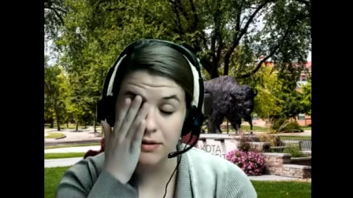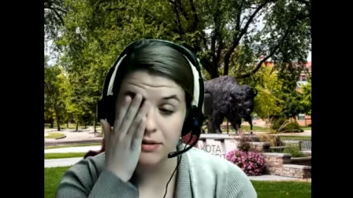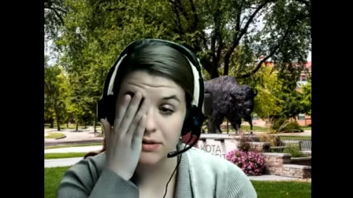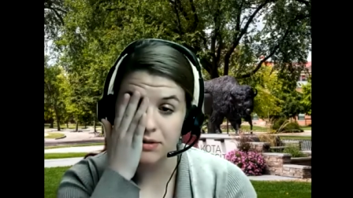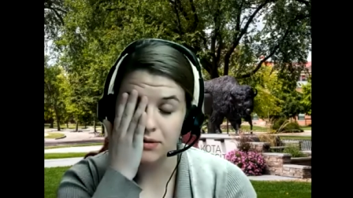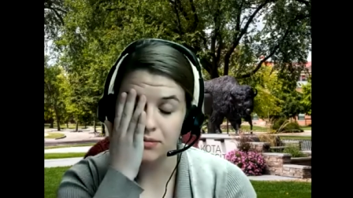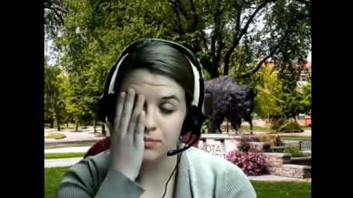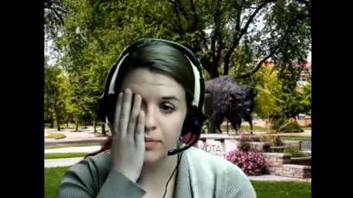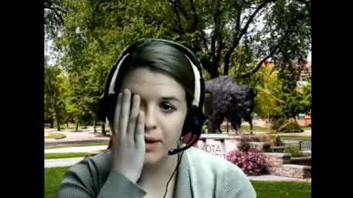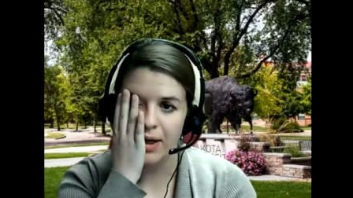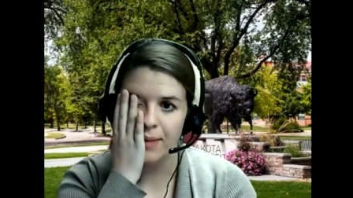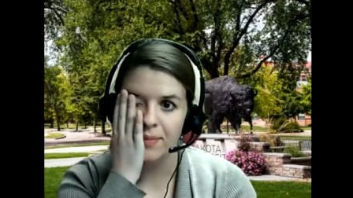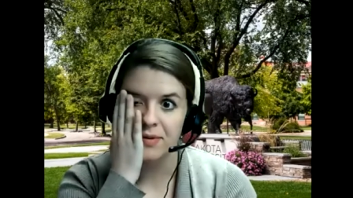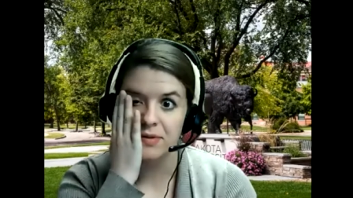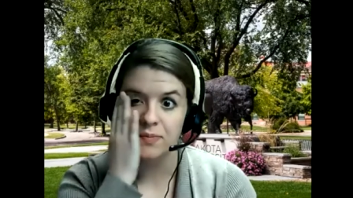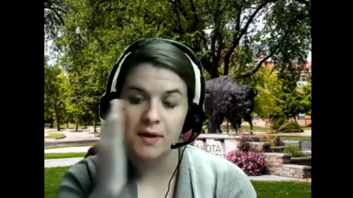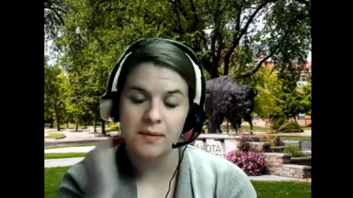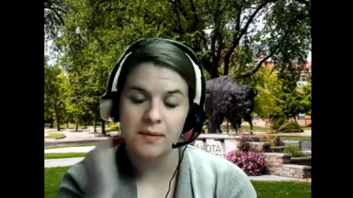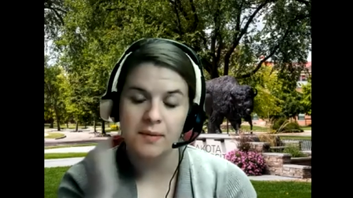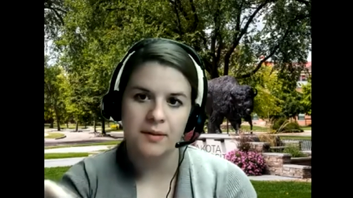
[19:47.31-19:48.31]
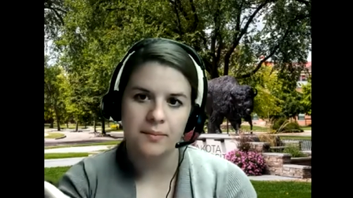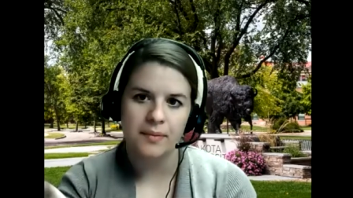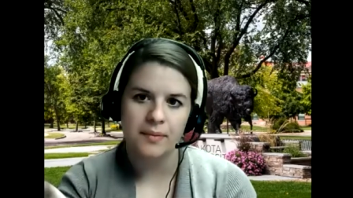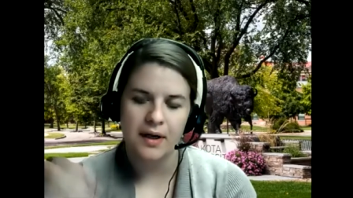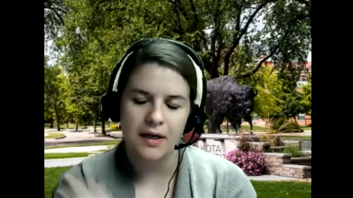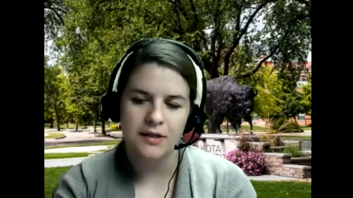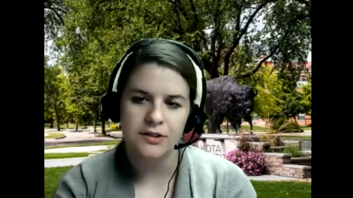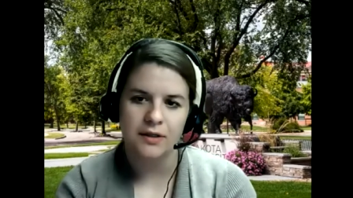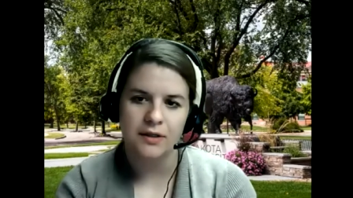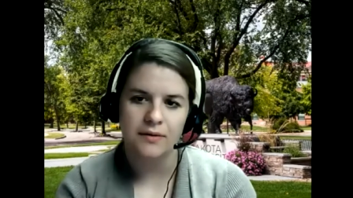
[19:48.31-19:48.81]
There Papa's pumpkin patch
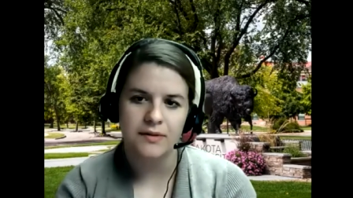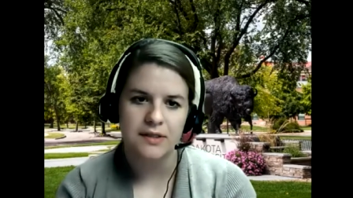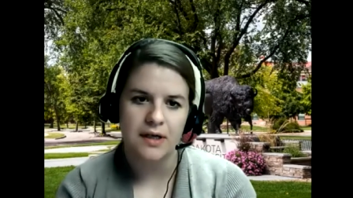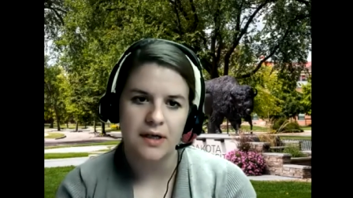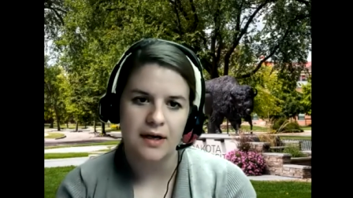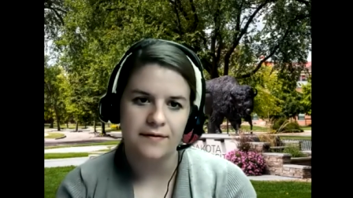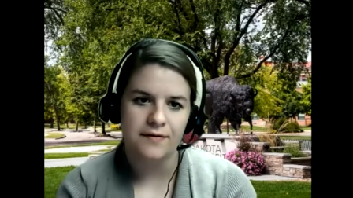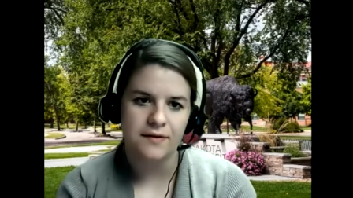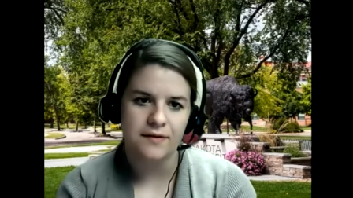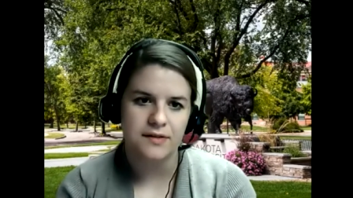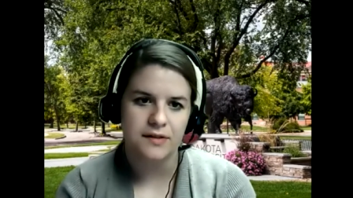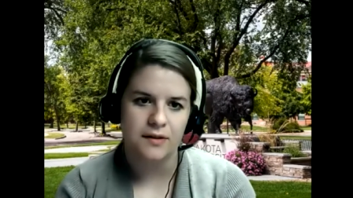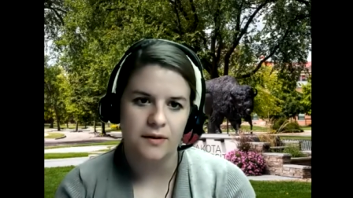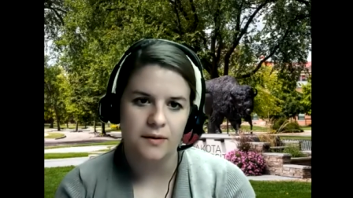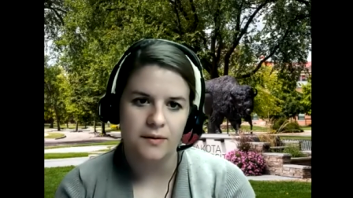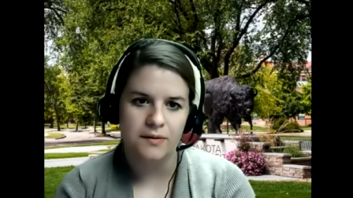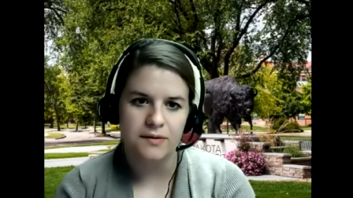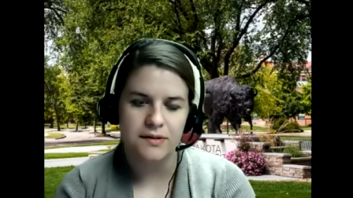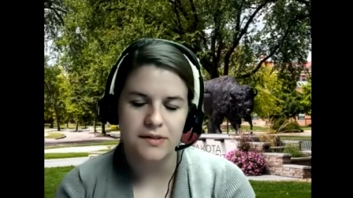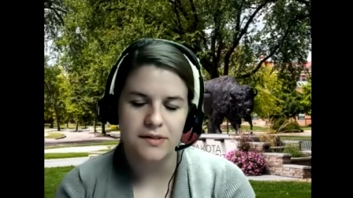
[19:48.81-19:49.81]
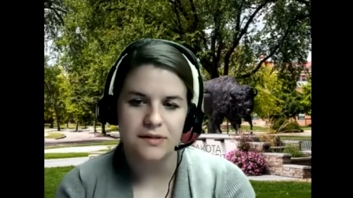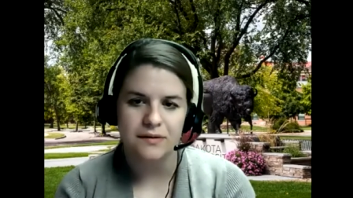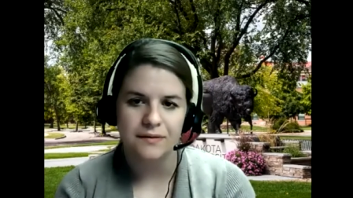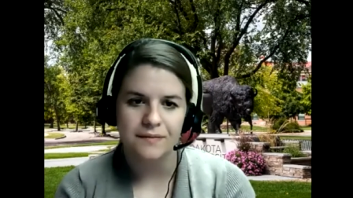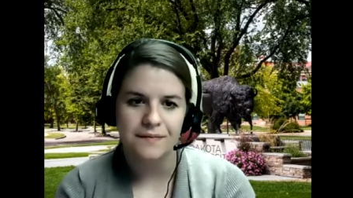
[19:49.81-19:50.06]
always offers those.